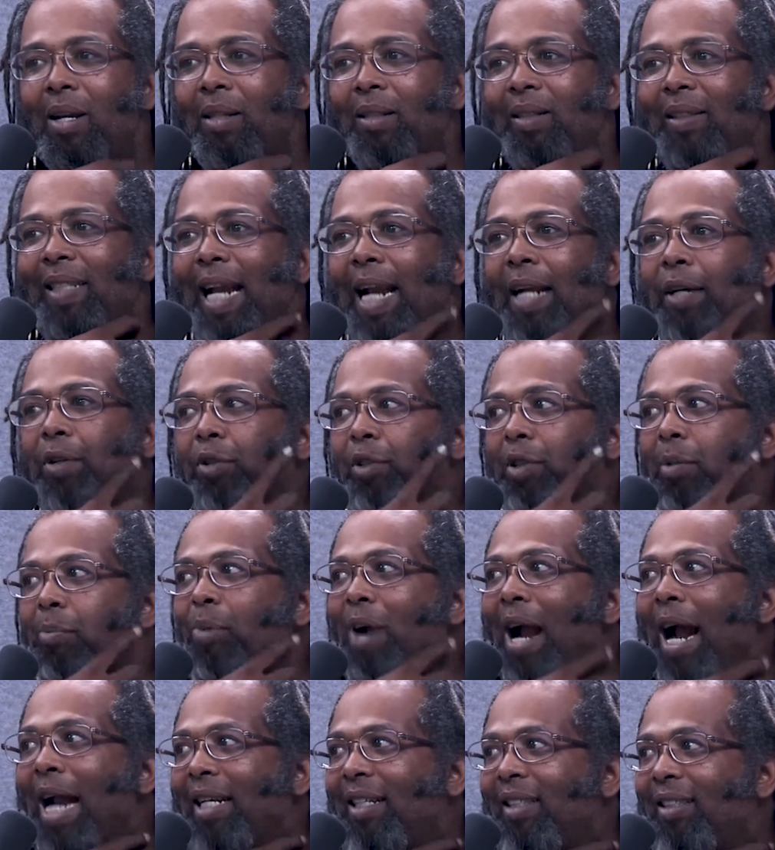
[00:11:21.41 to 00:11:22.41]
standards and
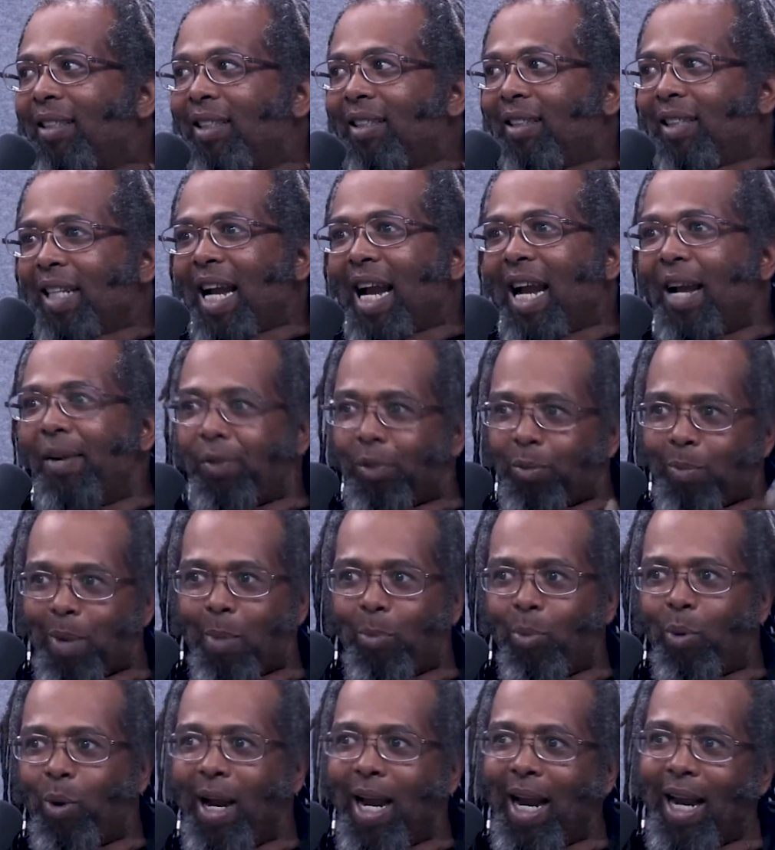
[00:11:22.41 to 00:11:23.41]
practices guy. It was my
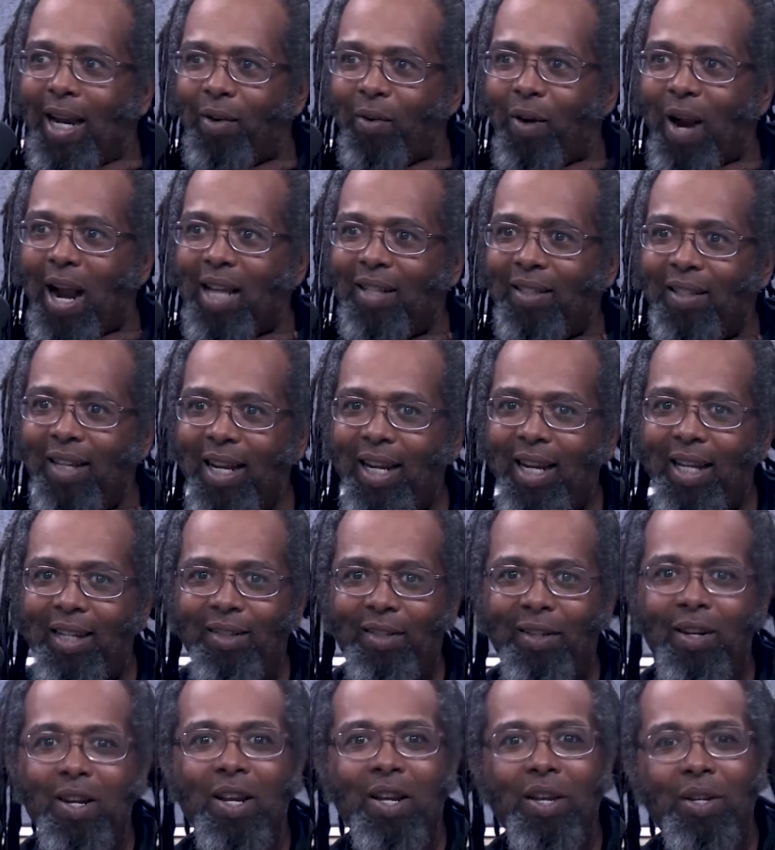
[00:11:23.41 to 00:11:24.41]
boy Ed Krasnick,
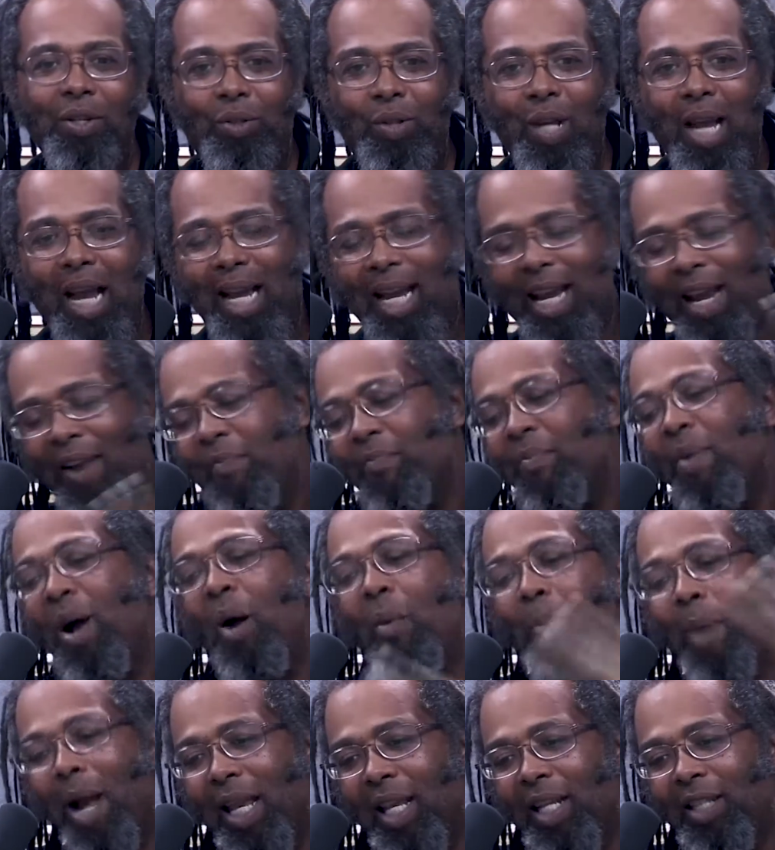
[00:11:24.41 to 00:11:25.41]
and I gave him
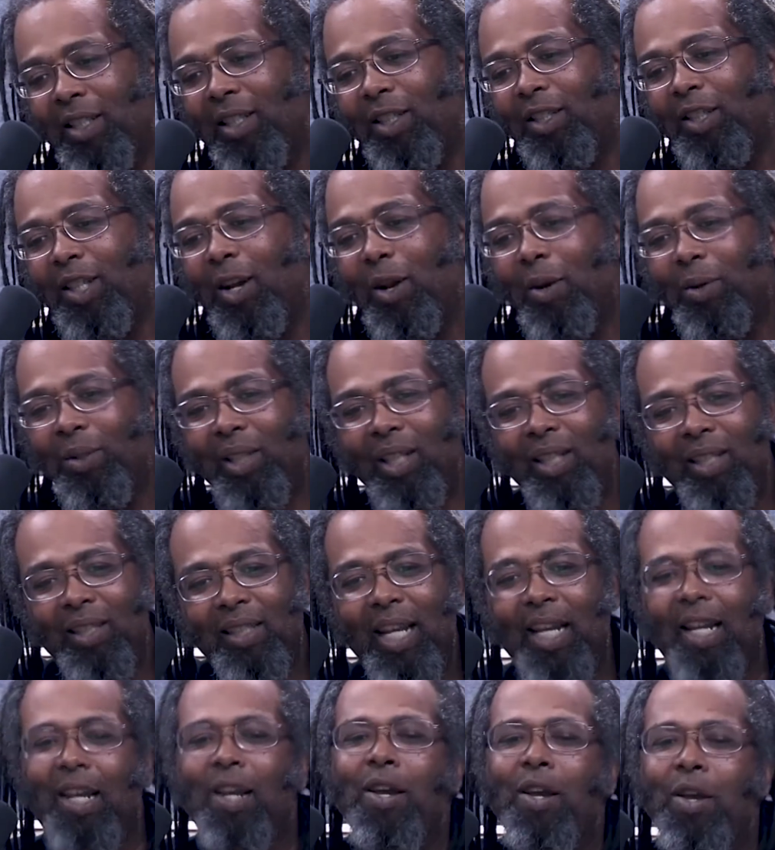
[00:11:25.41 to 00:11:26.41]
all my list of jokes, and he's
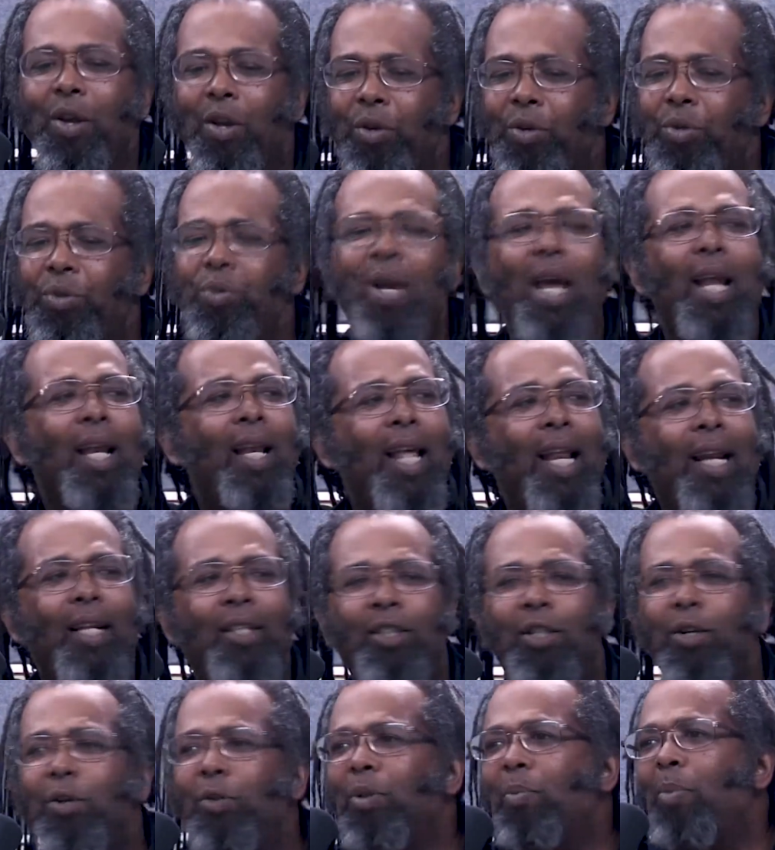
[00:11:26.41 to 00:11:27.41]
like, "You got a lot of
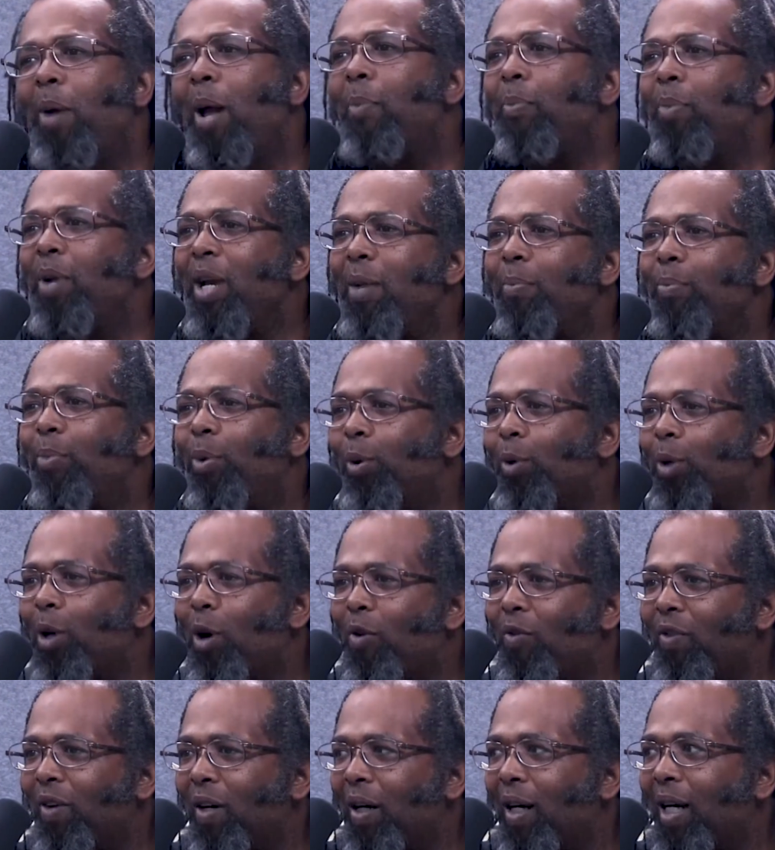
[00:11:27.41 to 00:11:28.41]
jokes about being pulled
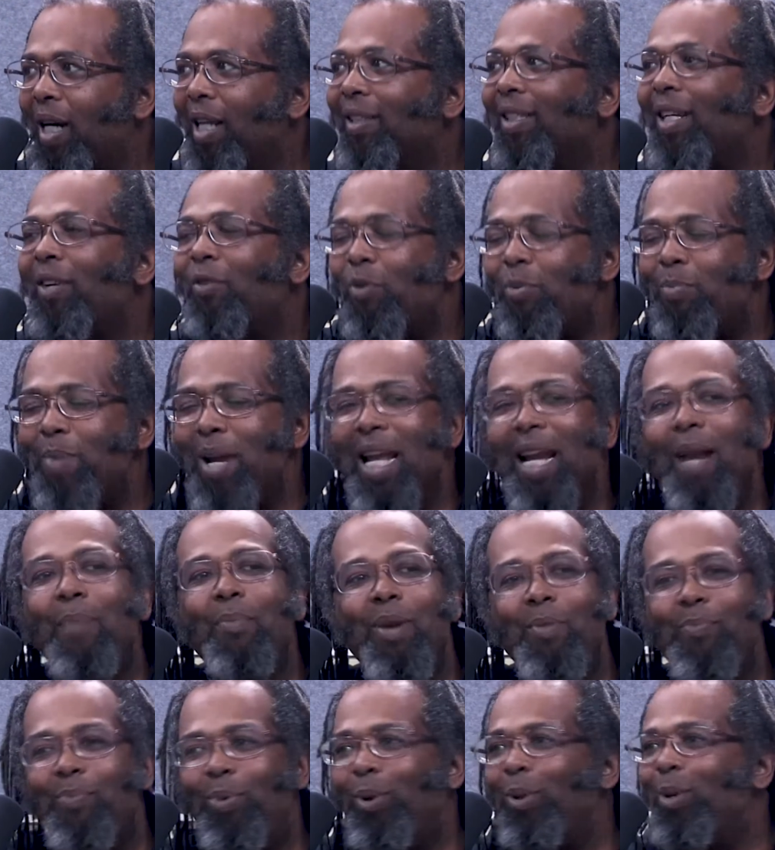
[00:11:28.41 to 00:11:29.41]
over." I was like, "Well, man, I've
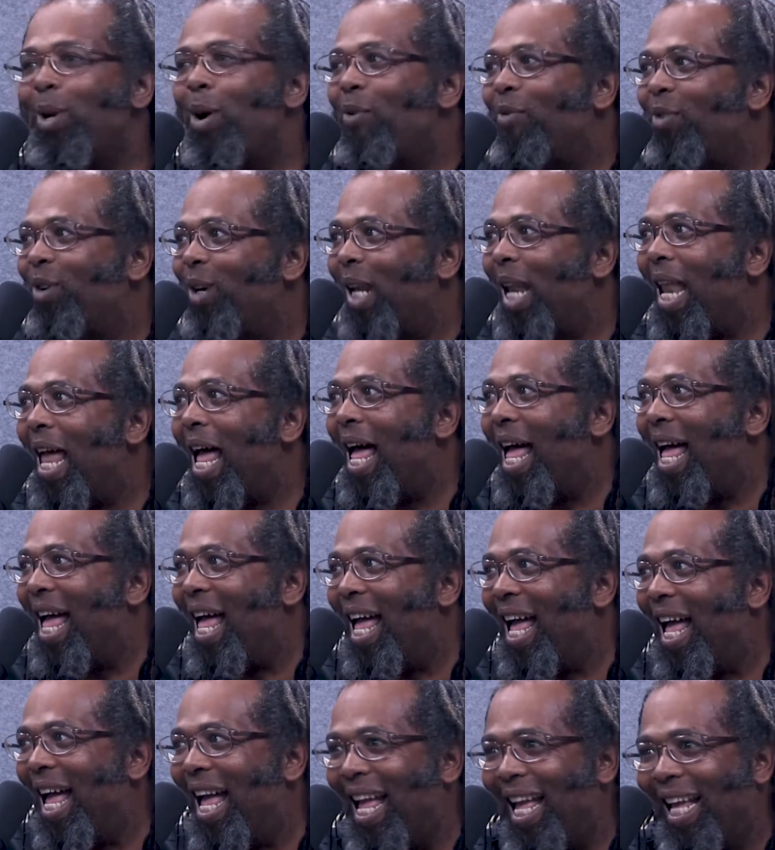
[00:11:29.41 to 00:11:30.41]
been pulled over a lot.
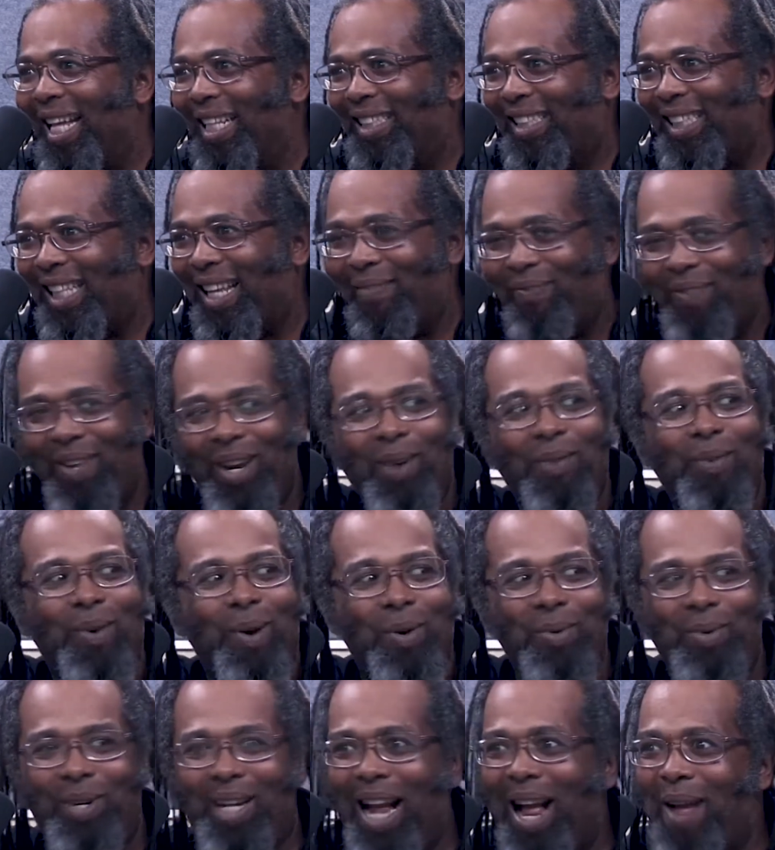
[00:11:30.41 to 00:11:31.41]
I've been a
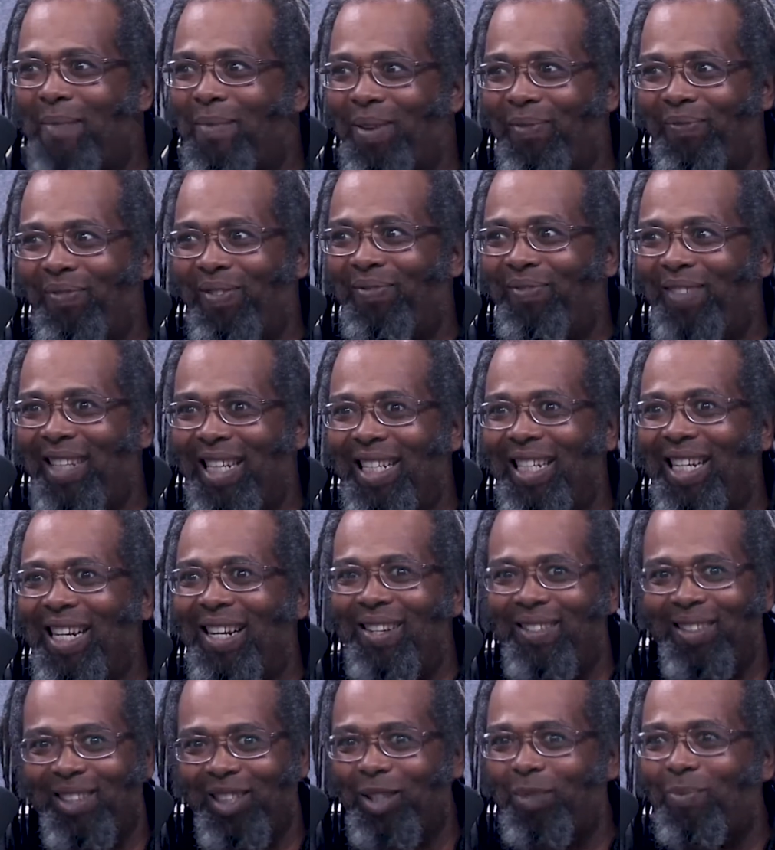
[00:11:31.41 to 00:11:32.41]
road comic 15
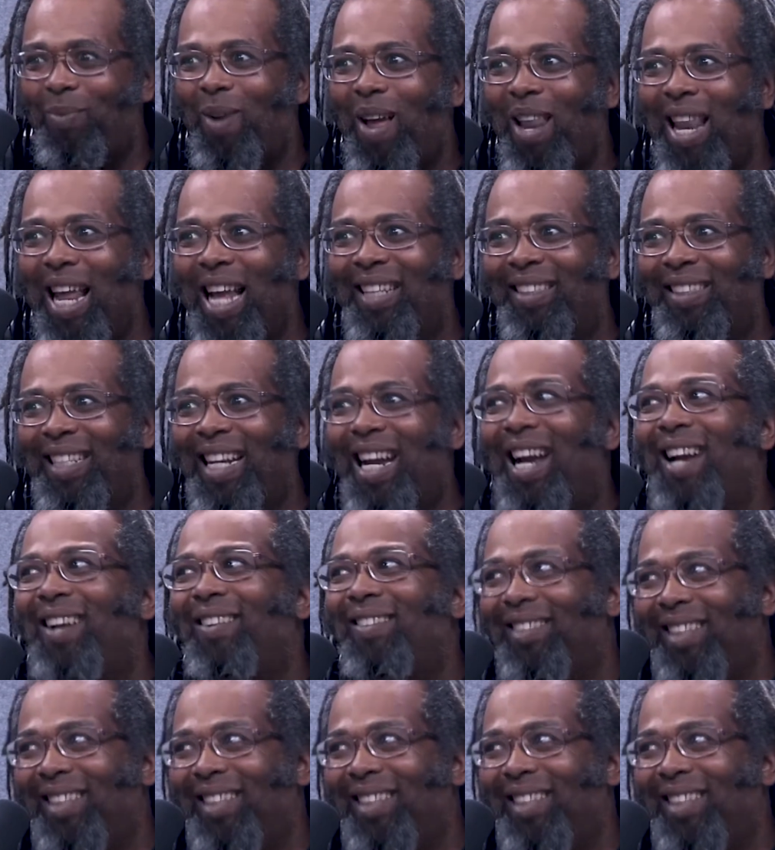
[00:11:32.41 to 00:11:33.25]
years in small ass towns,